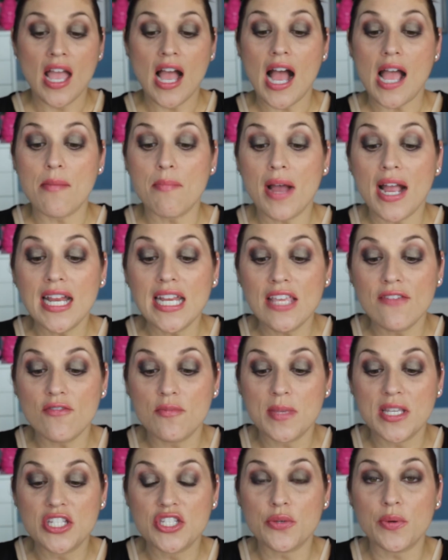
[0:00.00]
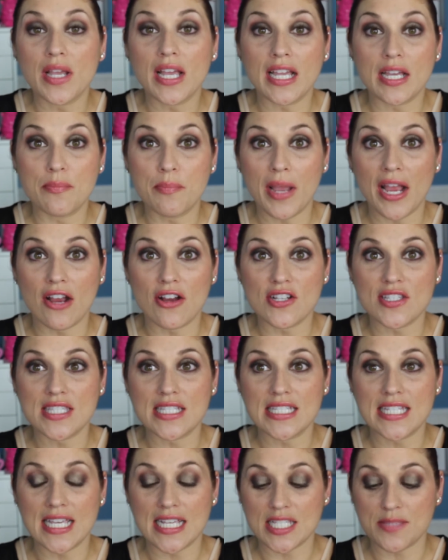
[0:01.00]
I might even be doing a
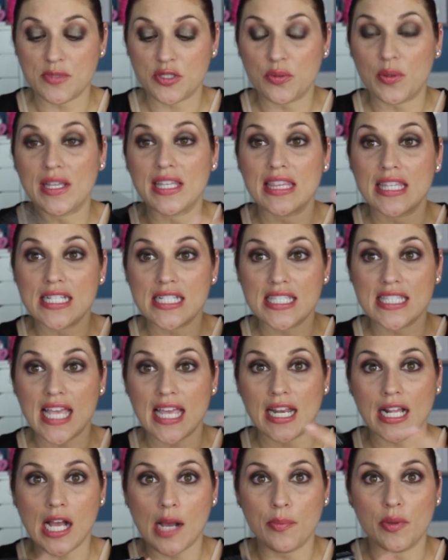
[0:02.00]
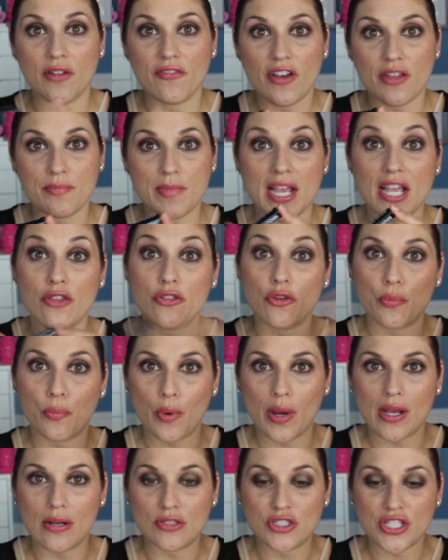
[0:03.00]
comparison test between this and a couple of my other
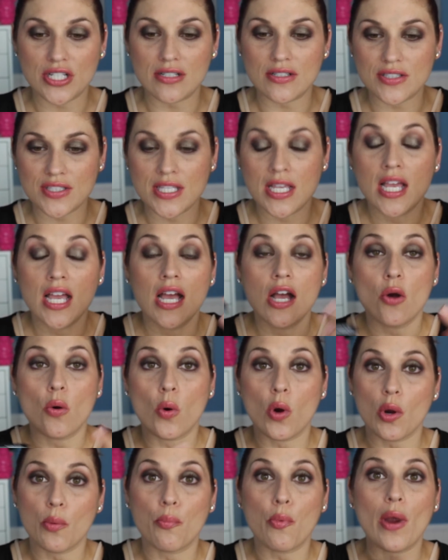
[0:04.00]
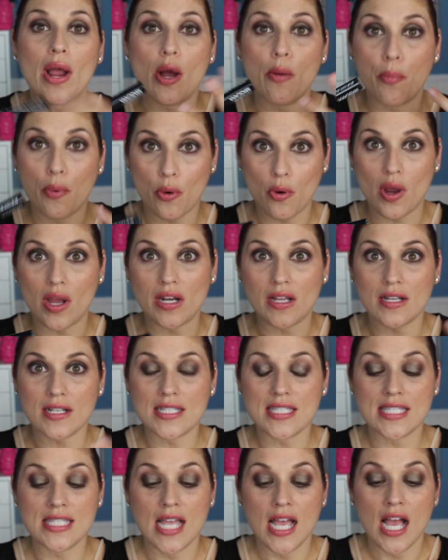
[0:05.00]
brow gels or brow
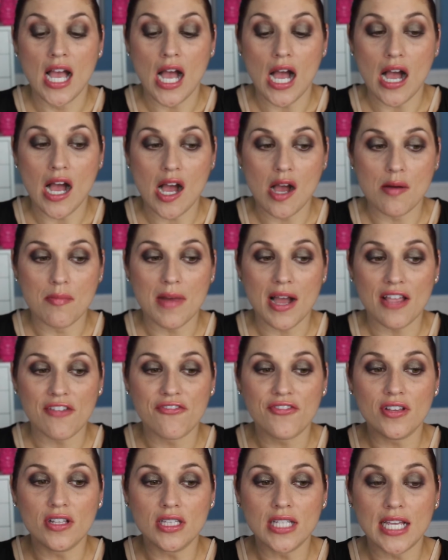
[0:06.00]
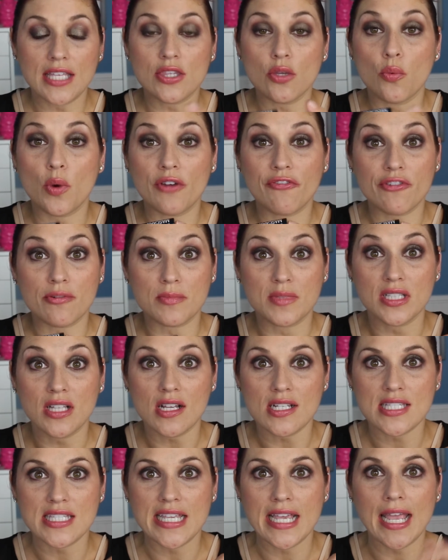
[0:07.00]
products. I feel like the one from
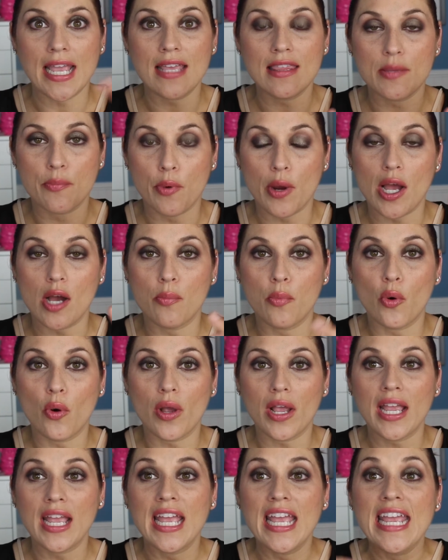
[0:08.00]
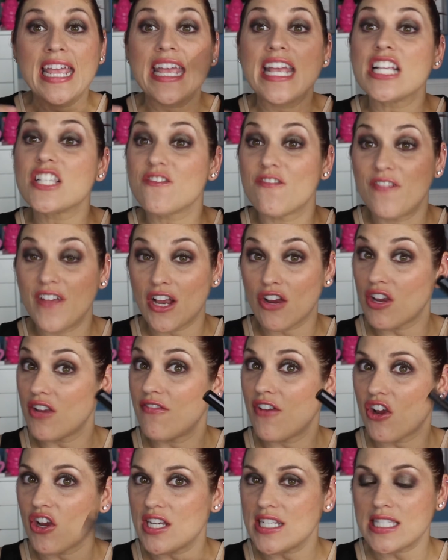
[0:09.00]
Glossier, the Brow Boy, is very,
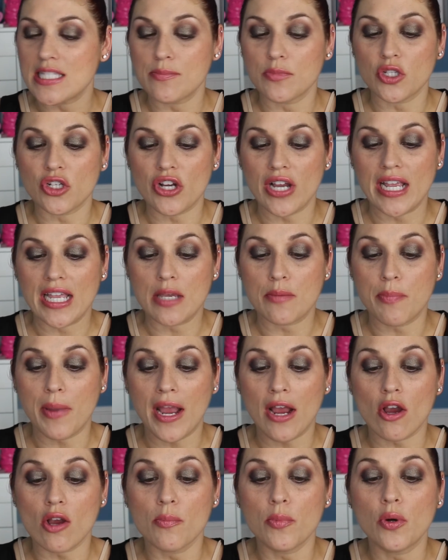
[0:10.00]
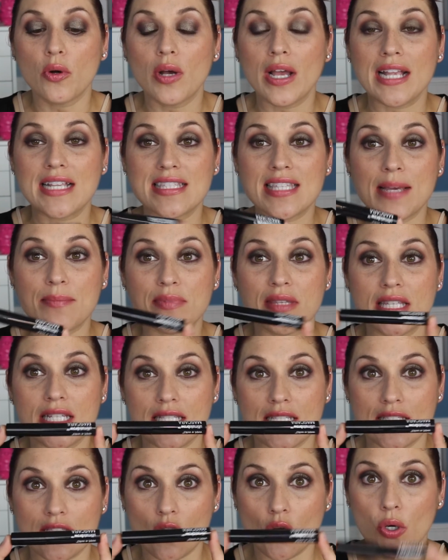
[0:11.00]
very similar and comparable, except
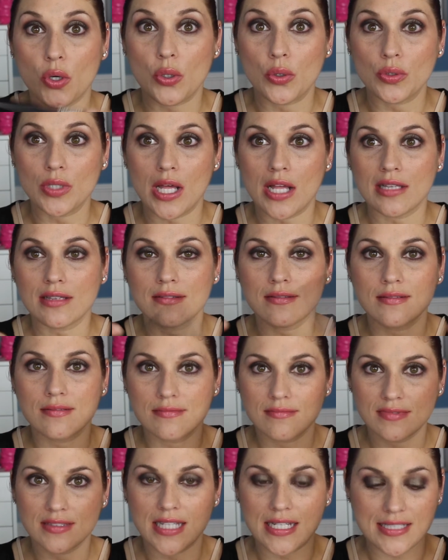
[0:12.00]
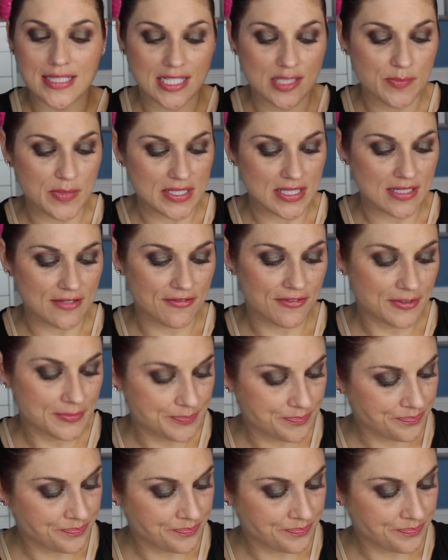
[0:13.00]
this is a whole lot less expensive.